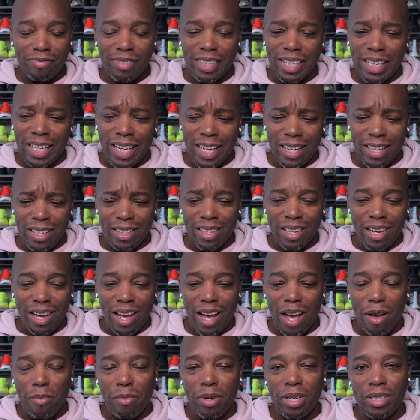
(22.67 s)
and in the
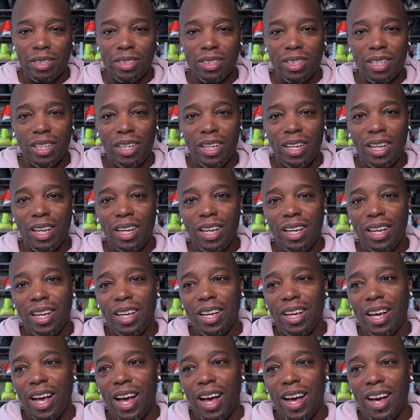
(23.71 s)
comments
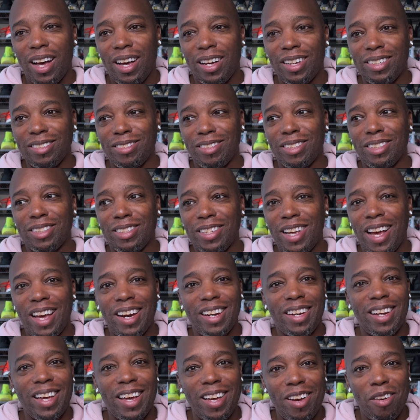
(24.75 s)
decided
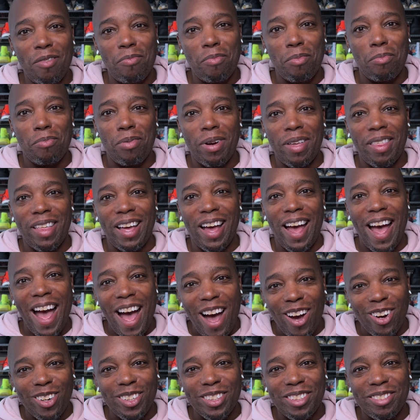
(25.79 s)
to help brother
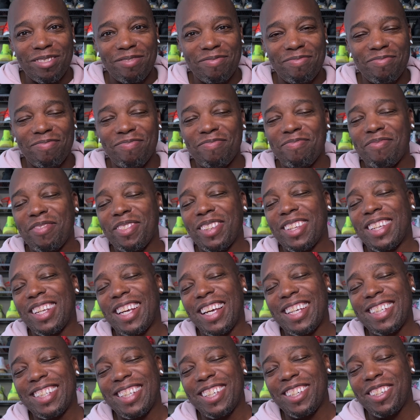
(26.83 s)
out
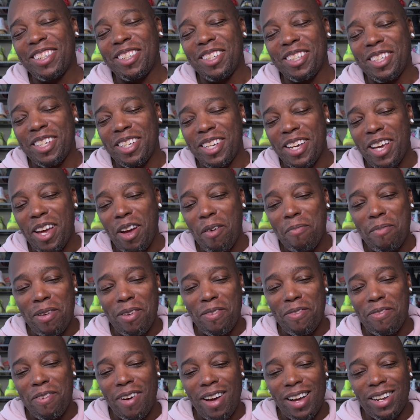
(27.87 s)
and to help me
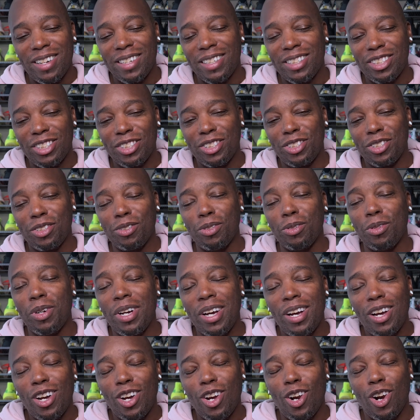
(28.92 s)
find this shoe
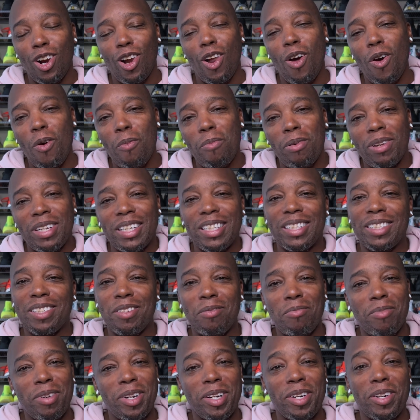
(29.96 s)
globally
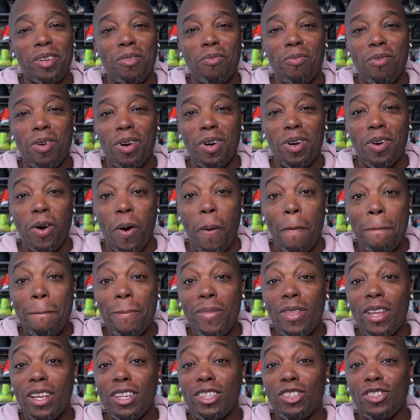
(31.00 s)
somewhere in the world.
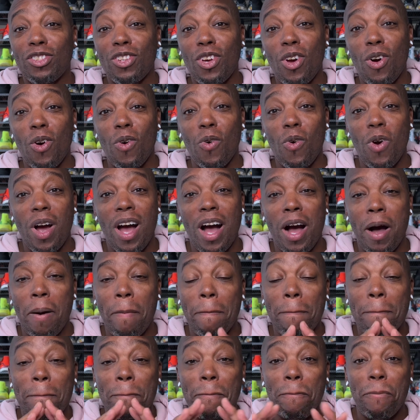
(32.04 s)
So a
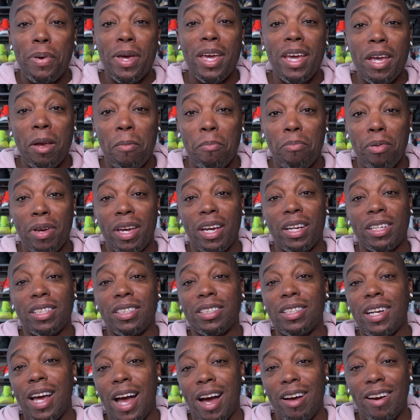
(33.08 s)
big
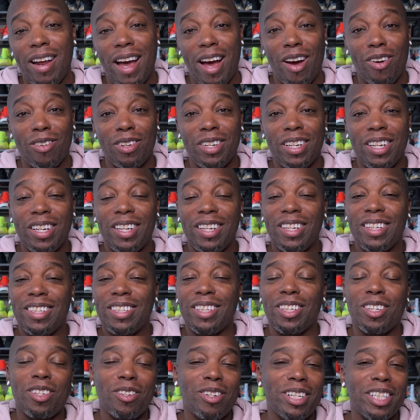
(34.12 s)
shout out to
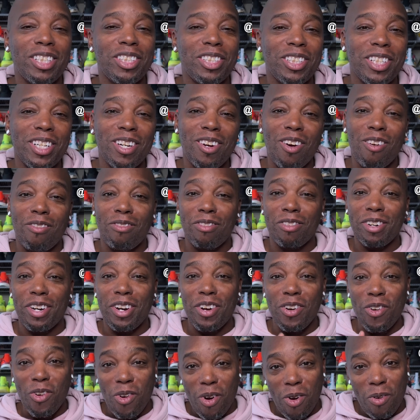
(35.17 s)
Kristian over in
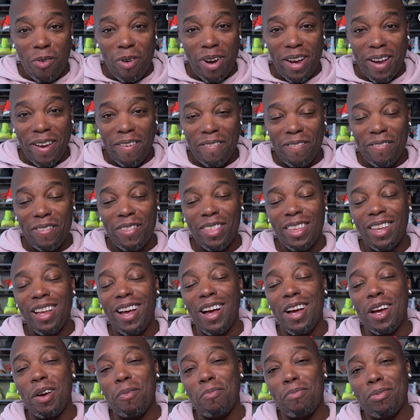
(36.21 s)
Norway.
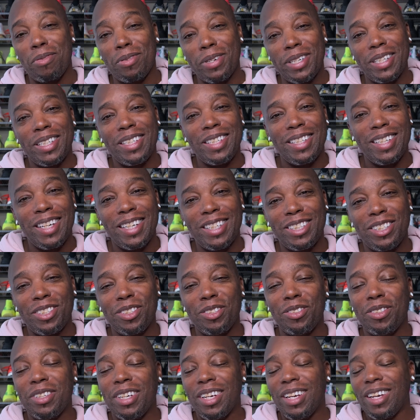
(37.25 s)
I appreciate
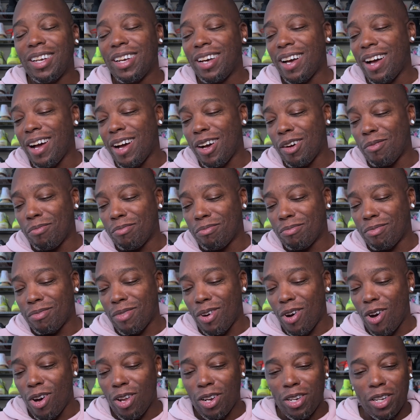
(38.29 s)
you.
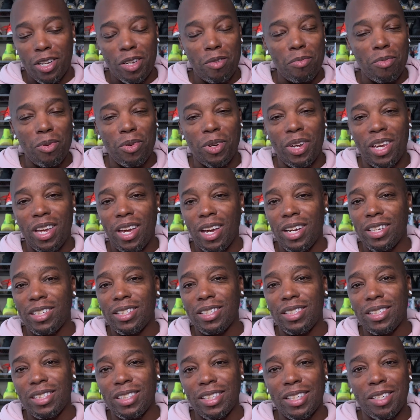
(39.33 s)
All the
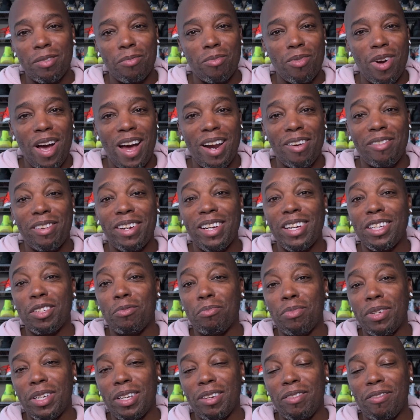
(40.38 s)
communication and camaraderie has
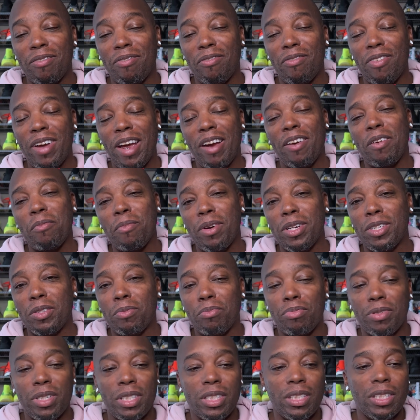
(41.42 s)
been very much
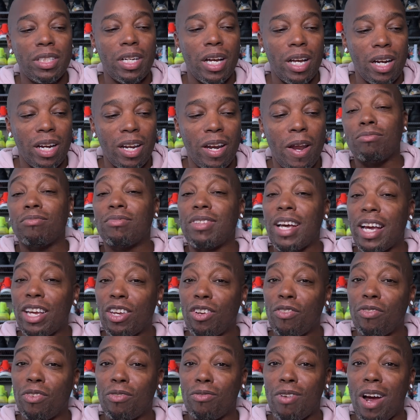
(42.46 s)
appreciated. Thank
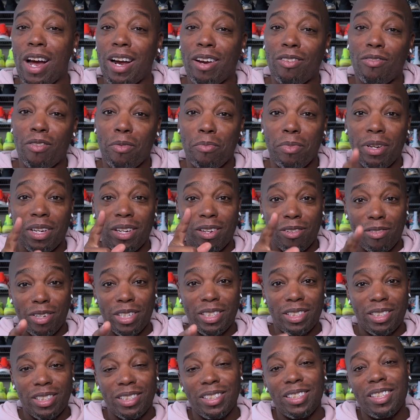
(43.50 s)
you for rocking with me,
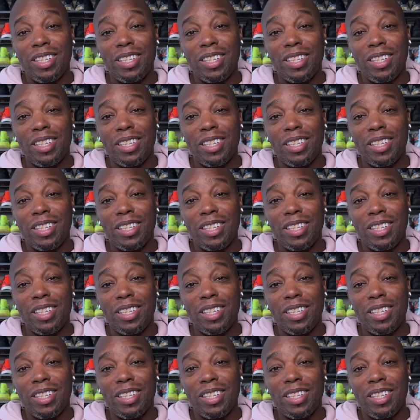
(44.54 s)
Kristian.